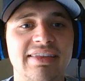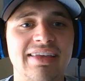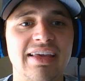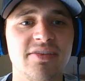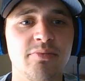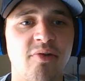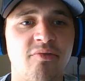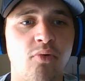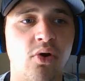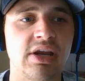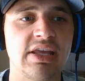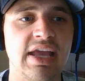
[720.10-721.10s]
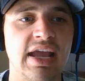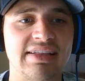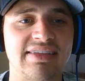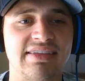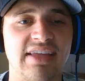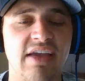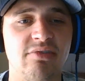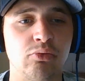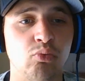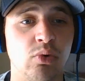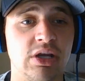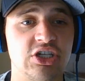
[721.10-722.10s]
the season before he had
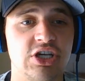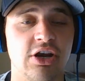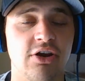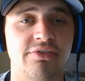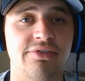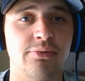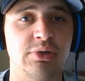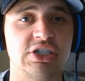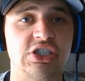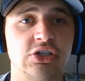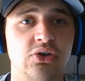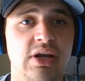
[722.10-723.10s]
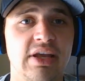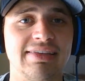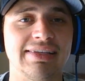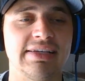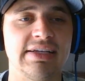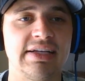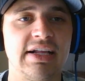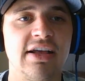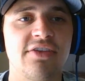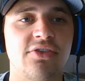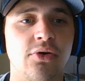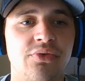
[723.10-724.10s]
7 win shares, which is crazy.
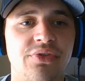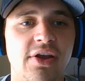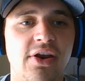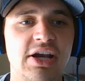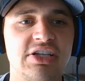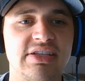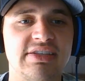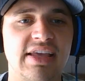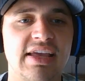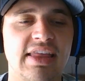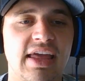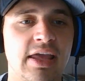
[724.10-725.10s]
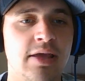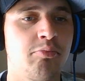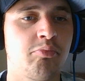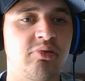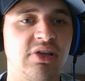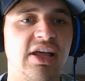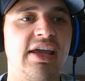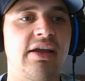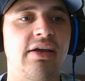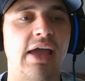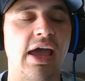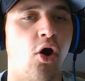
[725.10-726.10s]
So they're actually saying that him
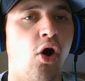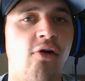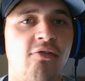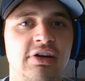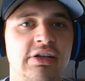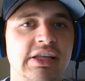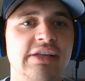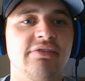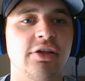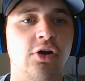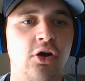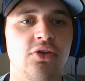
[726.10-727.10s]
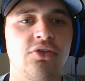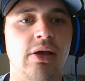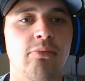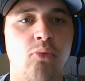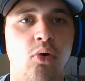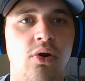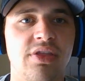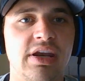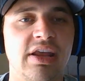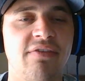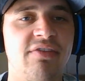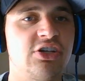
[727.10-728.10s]
playing at all for Cleveland hurt them more than
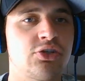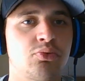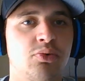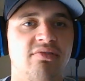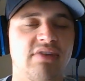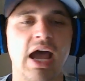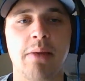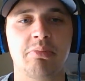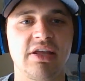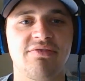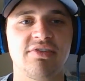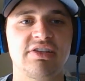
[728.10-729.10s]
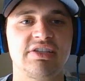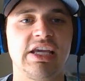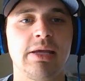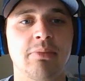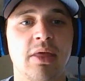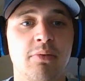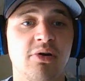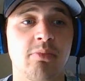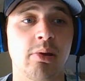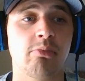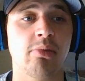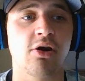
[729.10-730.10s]
if he just would have not played for the team, they would have
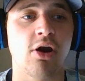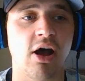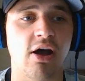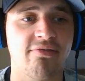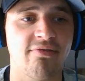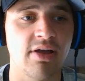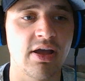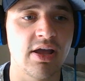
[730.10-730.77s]
been better off.